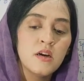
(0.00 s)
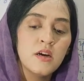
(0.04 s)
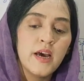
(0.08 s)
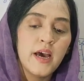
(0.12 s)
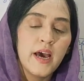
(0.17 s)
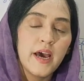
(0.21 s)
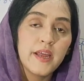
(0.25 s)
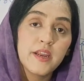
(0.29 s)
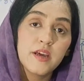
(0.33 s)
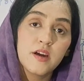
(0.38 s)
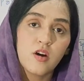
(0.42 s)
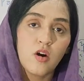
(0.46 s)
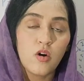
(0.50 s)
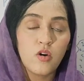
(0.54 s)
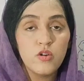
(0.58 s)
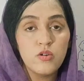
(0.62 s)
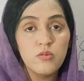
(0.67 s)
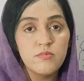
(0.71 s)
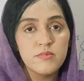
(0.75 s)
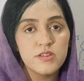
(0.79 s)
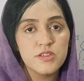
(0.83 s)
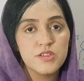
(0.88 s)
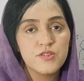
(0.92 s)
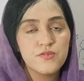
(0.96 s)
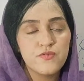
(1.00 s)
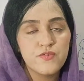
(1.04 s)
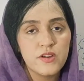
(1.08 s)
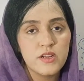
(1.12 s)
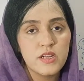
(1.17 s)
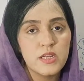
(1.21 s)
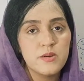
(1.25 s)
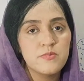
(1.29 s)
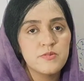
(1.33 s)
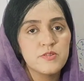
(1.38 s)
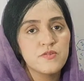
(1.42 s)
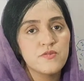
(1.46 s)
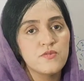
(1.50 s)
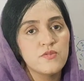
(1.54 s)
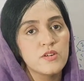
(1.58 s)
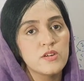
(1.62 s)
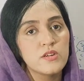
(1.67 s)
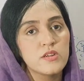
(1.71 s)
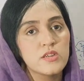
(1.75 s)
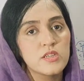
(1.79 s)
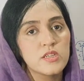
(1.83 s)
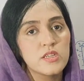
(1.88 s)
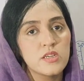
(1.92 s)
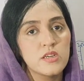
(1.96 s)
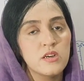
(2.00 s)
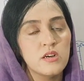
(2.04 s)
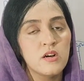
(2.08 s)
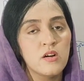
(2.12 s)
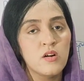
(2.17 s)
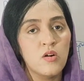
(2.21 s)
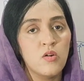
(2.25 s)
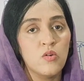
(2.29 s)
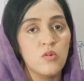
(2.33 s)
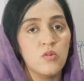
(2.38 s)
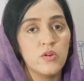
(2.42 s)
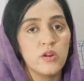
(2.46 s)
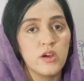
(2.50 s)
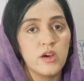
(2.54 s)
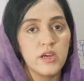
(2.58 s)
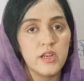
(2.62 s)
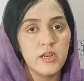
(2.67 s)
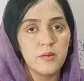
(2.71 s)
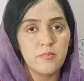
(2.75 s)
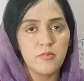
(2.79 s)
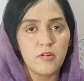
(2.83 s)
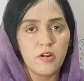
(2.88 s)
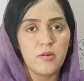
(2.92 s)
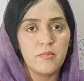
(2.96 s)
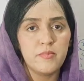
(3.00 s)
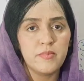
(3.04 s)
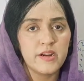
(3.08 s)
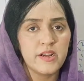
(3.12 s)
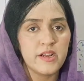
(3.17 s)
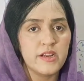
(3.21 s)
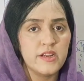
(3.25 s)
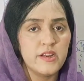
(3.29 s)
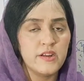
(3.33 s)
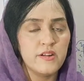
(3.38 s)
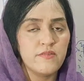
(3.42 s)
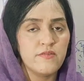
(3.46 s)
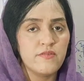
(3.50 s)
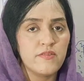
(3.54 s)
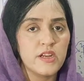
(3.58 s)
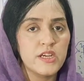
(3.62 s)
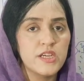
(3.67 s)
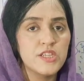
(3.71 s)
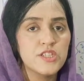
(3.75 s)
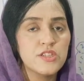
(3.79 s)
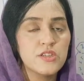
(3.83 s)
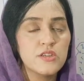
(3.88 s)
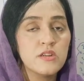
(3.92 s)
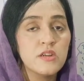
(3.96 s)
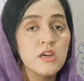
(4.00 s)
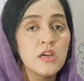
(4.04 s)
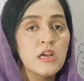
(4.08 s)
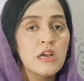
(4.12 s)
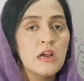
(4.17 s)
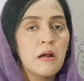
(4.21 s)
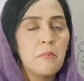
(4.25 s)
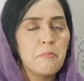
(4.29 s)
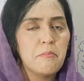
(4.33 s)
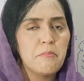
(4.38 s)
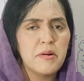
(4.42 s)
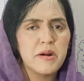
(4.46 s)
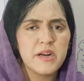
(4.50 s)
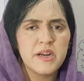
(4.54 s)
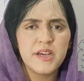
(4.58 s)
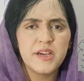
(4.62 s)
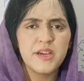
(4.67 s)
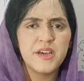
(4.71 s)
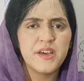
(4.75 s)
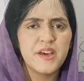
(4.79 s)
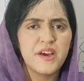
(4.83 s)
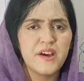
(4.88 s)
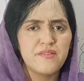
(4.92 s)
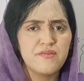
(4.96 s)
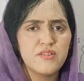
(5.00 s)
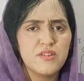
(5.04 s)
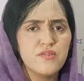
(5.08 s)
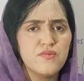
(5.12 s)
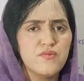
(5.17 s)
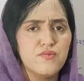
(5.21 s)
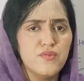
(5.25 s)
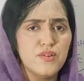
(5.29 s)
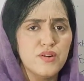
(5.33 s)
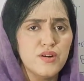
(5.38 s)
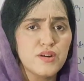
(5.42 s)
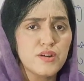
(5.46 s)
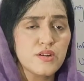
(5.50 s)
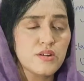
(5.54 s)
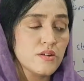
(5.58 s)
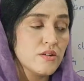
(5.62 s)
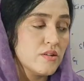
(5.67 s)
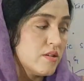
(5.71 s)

an economist Phillips worked on unemployment and inflation, but he haven't worked